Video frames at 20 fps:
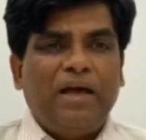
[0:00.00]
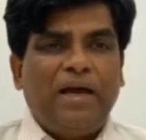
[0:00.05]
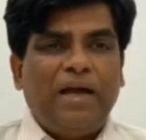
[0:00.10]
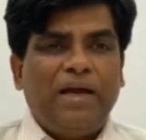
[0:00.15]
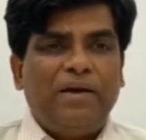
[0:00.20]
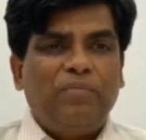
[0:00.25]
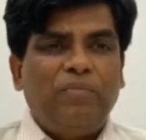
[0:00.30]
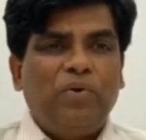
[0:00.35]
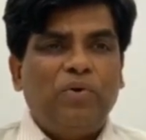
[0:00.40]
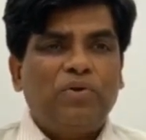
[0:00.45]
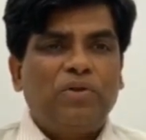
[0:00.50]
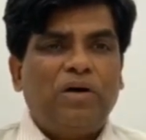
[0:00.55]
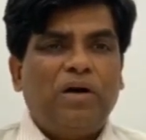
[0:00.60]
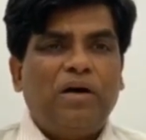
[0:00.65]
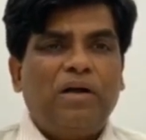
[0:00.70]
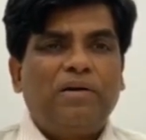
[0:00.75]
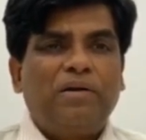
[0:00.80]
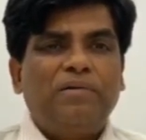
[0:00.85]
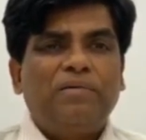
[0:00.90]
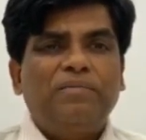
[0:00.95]
and both
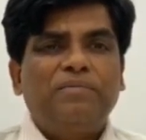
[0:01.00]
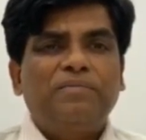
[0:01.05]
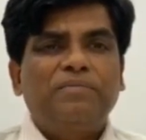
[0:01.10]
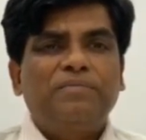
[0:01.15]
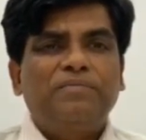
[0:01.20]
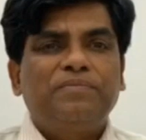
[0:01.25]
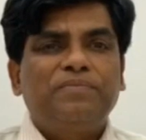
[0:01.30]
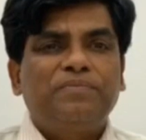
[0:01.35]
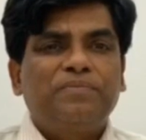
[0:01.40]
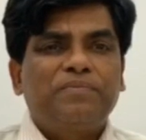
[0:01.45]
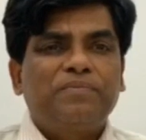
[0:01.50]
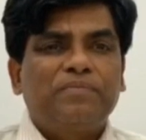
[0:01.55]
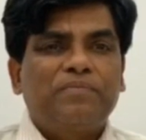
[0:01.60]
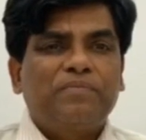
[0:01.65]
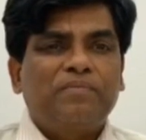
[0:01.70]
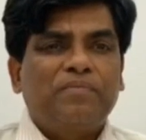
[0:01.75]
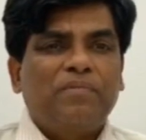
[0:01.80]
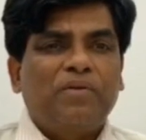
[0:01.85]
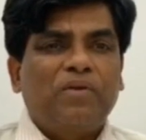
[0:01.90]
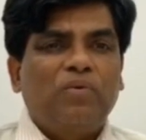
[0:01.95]
are
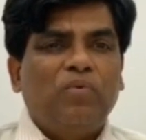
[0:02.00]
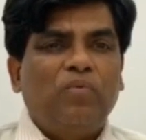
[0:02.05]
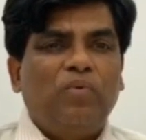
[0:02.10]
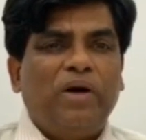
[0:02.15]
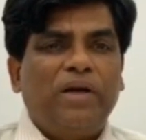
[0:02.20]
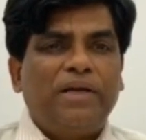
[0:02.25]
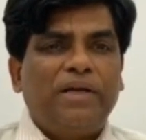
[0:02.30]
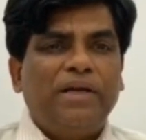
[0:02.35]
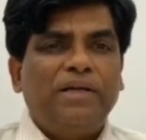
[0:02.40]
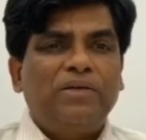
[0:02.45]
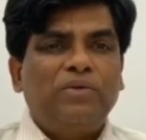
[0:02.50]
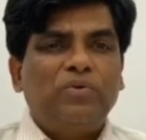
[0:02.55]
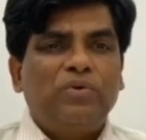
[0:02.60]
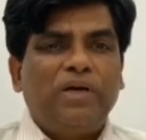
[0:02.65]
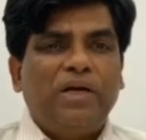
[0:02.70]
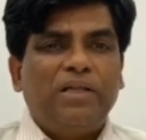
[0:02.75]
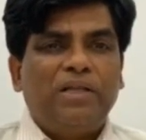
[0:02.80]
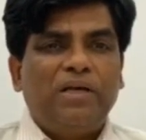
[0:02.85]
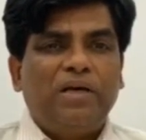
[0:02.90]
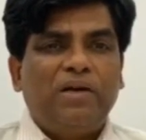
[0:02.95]
working
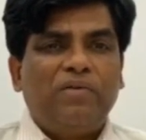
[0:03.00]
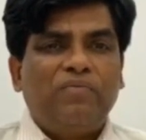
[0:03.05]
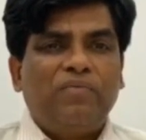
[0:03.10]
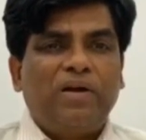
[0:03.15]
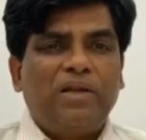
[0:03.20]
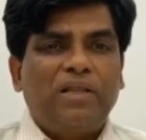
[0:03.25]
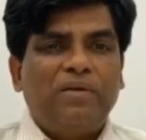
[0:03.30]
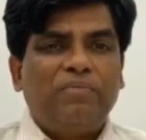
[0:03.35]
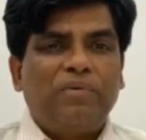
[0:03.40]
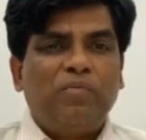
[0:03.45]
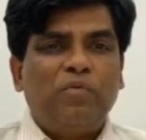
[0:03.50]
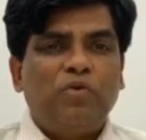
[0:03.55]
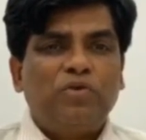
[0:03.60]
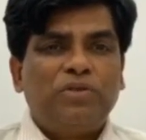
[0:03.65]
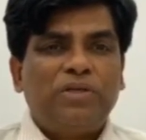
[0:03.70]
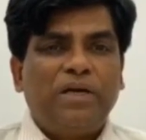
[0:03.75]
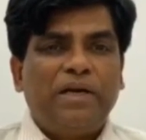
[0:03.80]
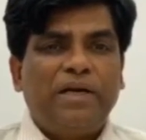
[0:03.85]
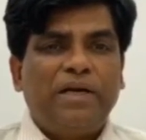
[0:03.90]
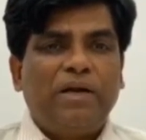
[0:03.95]
together for the
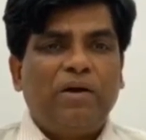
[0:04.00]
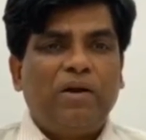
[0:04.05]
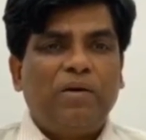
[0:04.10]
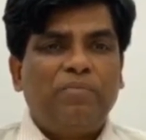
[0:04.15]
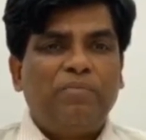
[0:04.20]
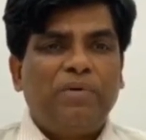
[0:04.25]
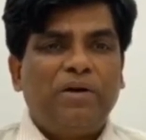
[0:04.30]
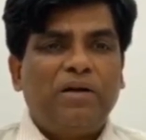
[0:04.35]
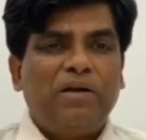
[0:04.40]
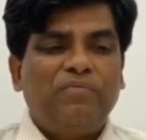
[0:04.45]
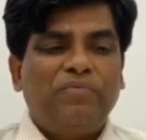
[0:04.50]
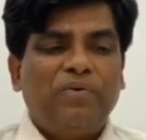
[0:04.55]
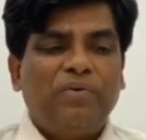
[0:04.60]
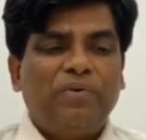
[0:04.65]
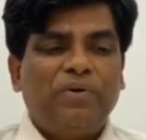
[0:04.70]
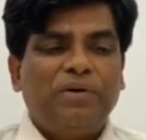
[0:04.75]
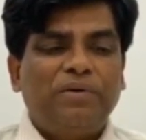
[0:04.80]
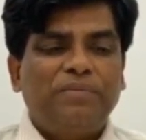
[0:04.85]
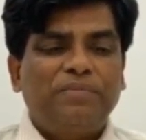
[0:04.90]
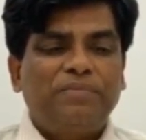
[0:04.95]
promotion and development of
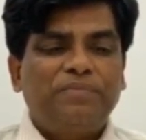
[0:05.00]
yoga.